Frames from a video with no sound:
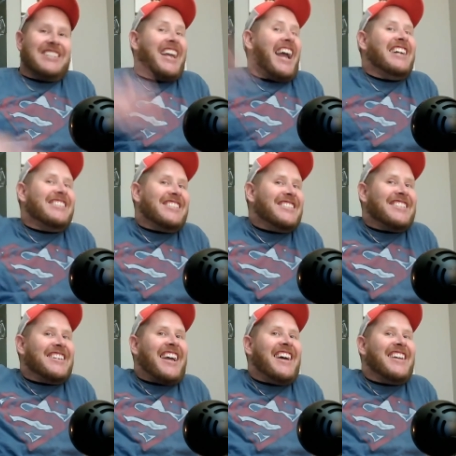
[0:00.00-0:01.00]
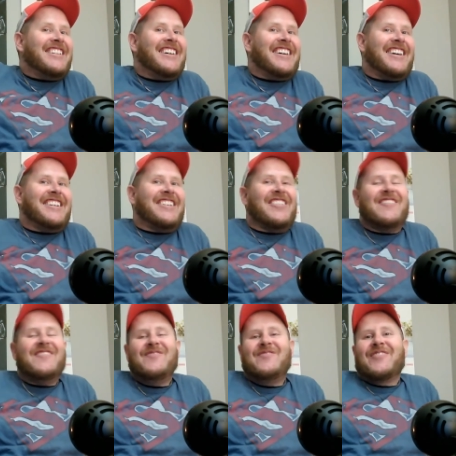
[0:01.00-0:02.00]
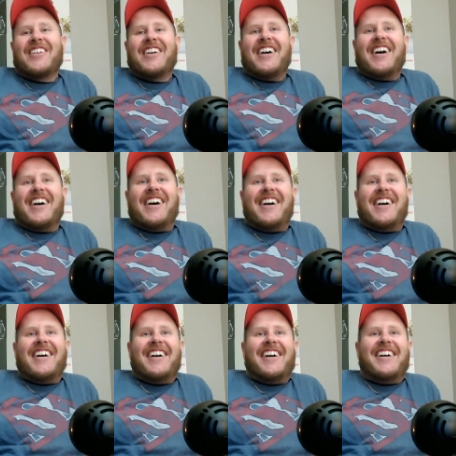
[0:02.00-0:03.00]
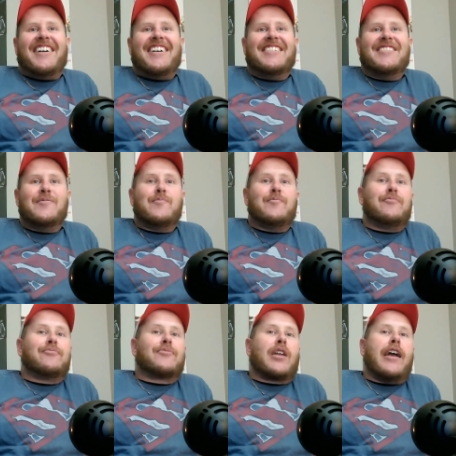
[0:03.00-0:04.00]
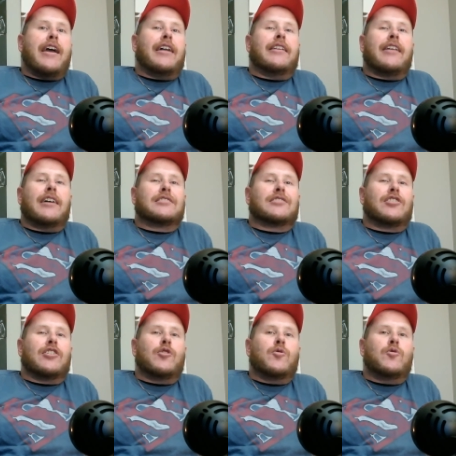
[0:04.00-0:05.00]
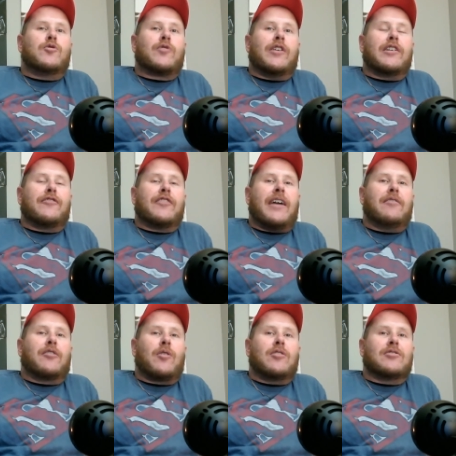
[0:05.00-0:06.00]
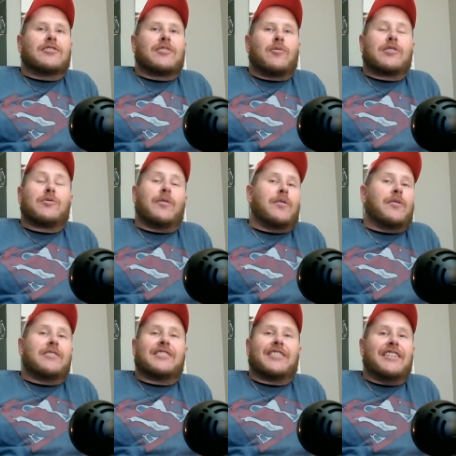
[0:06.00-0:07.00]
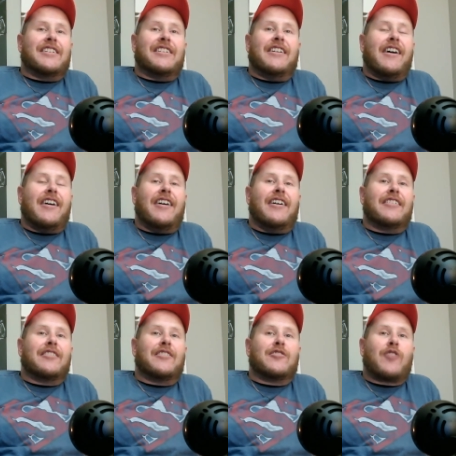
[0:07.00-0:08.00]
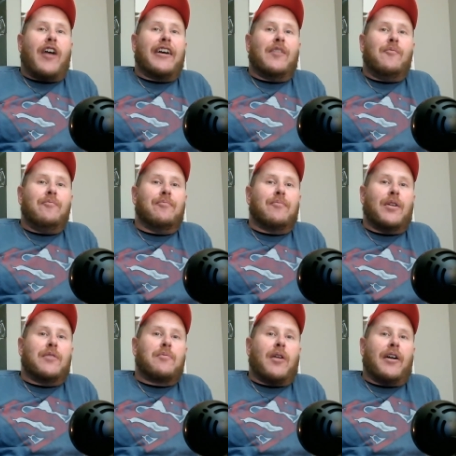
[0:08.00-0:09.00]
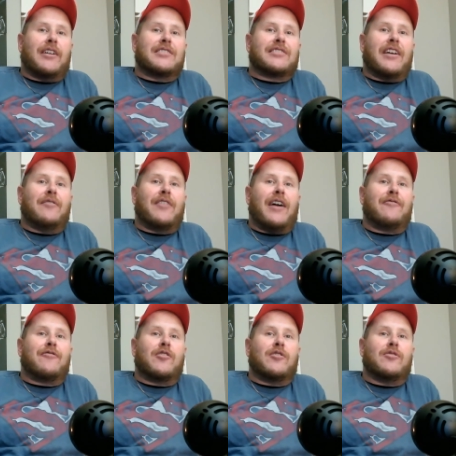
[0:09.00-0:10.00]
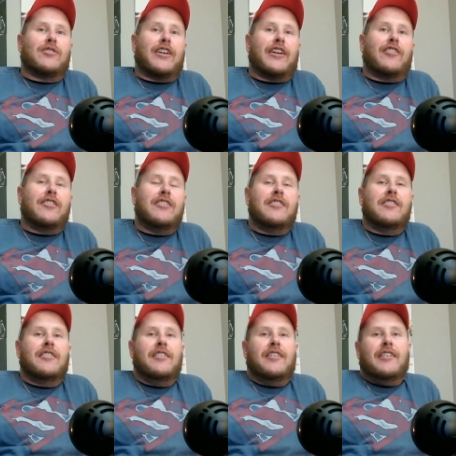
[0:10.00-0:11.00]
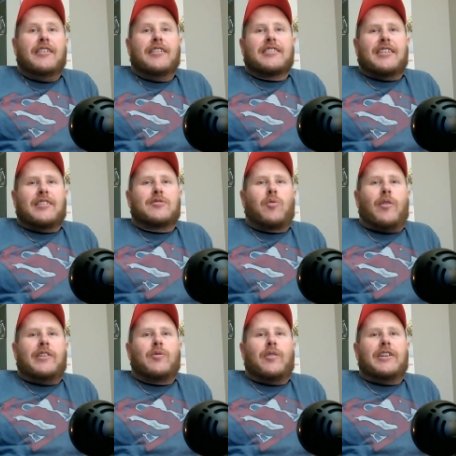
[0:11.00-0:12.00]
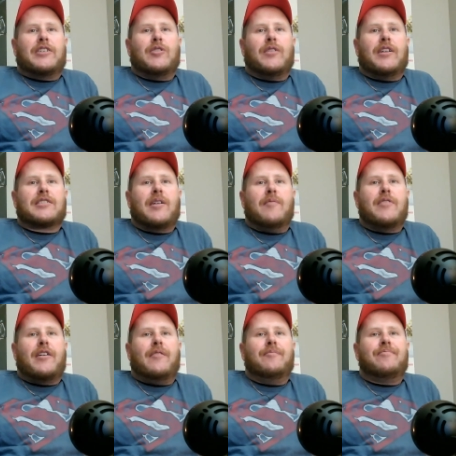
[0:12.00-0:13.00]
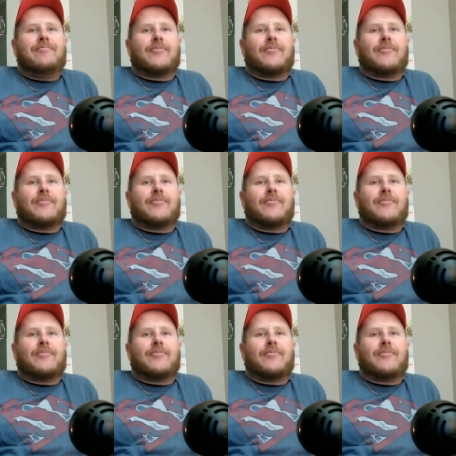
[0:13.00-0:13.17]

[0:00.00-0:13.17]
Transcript: my tangent again, like I do. Uh, and that's the new trailer for Game of Thrones. I wish we would have seen uh, the dragon, but they're probably going to save that for later. I think it's 2022 that's coming out.